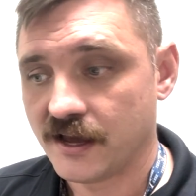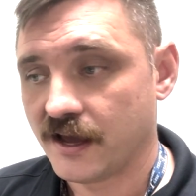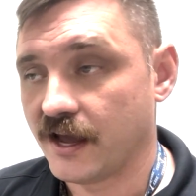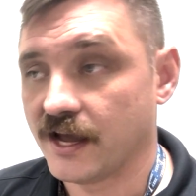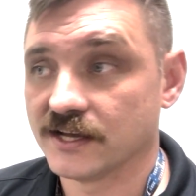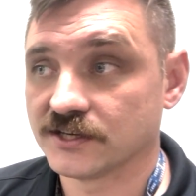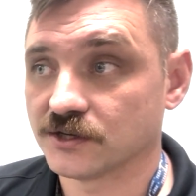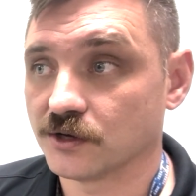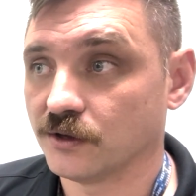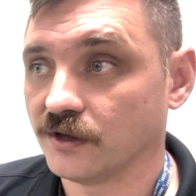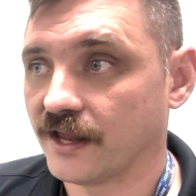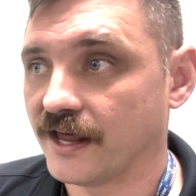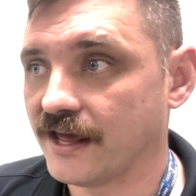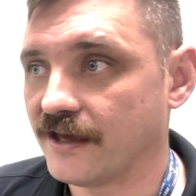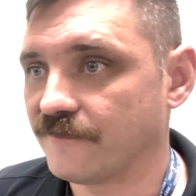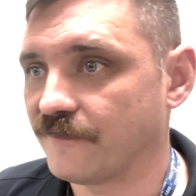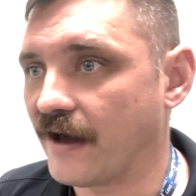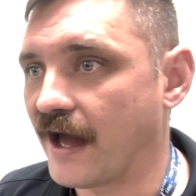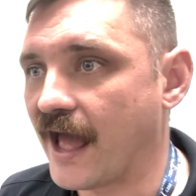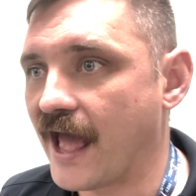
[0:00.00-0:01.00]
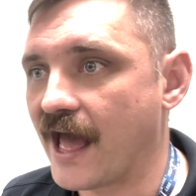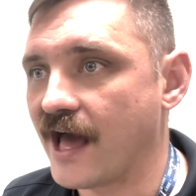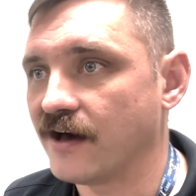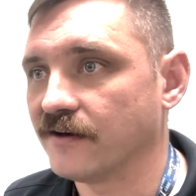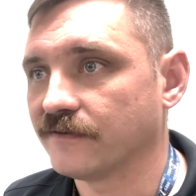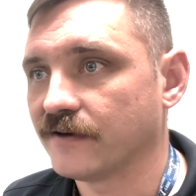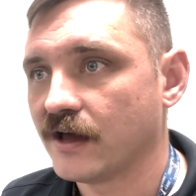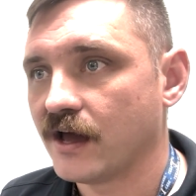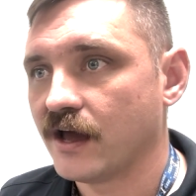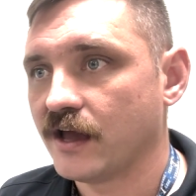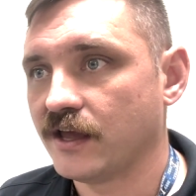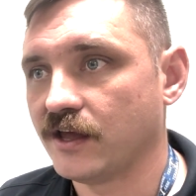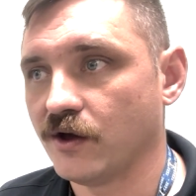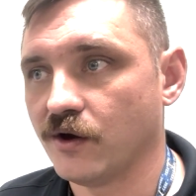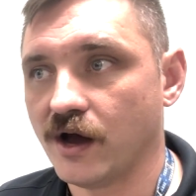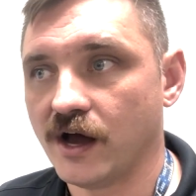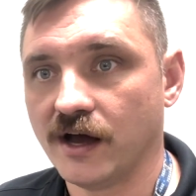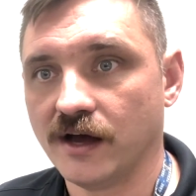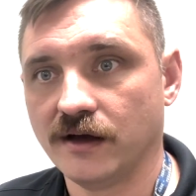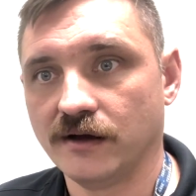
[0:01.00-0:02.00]
And so if I have
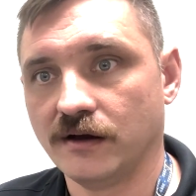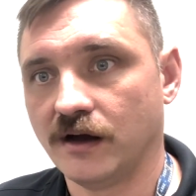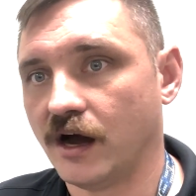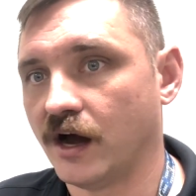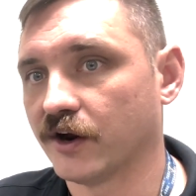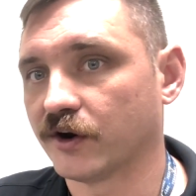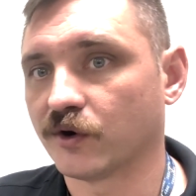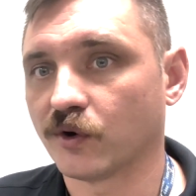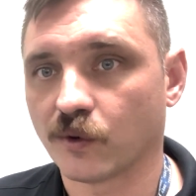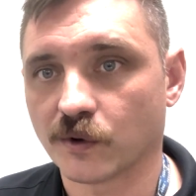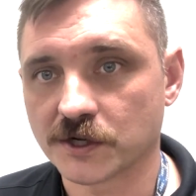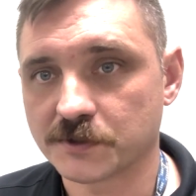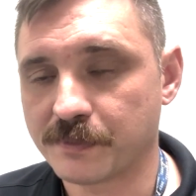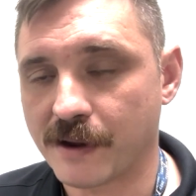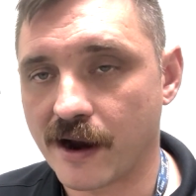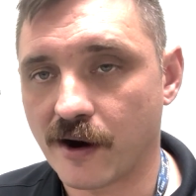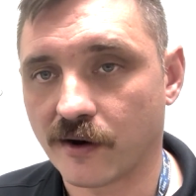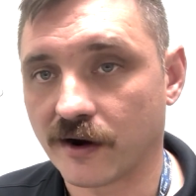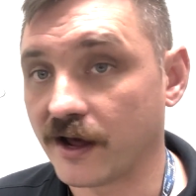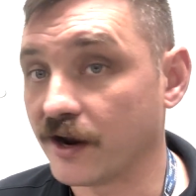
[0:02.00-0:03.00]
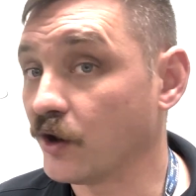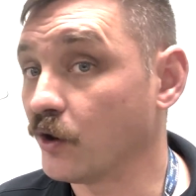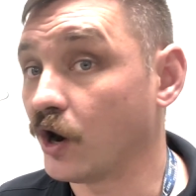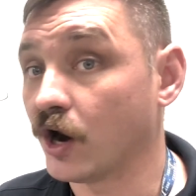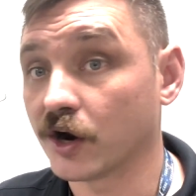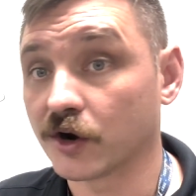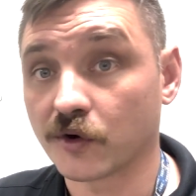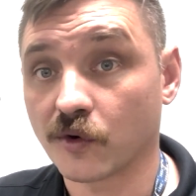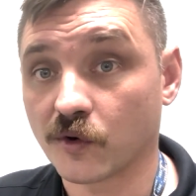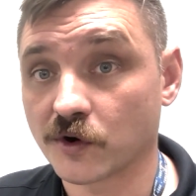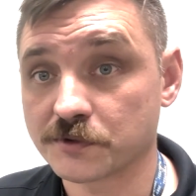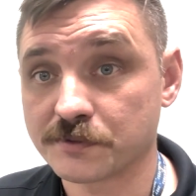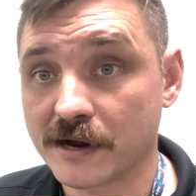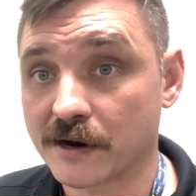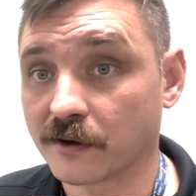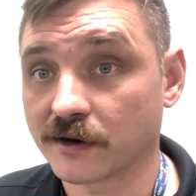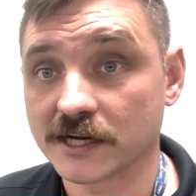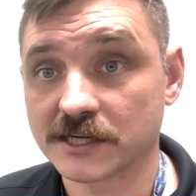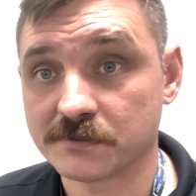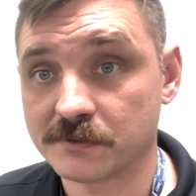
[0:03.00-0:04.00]
100 horsepower, and I know 100
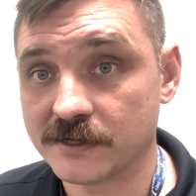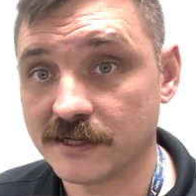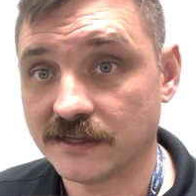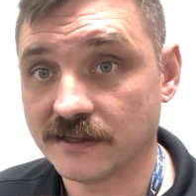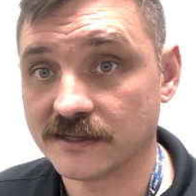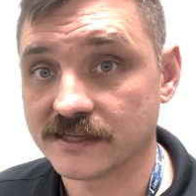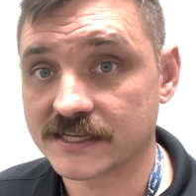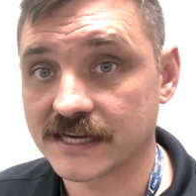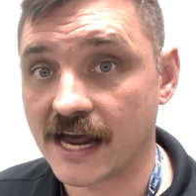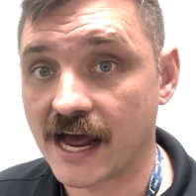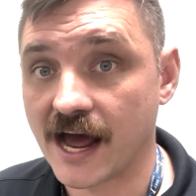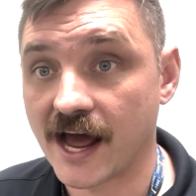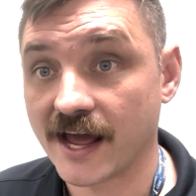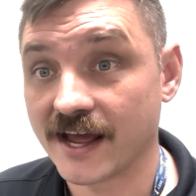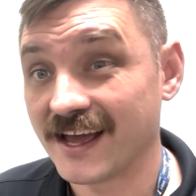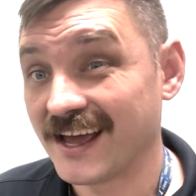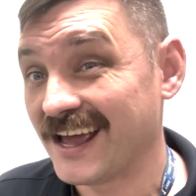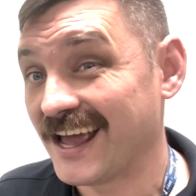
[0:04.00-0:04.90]
horsepower gets me in the sky,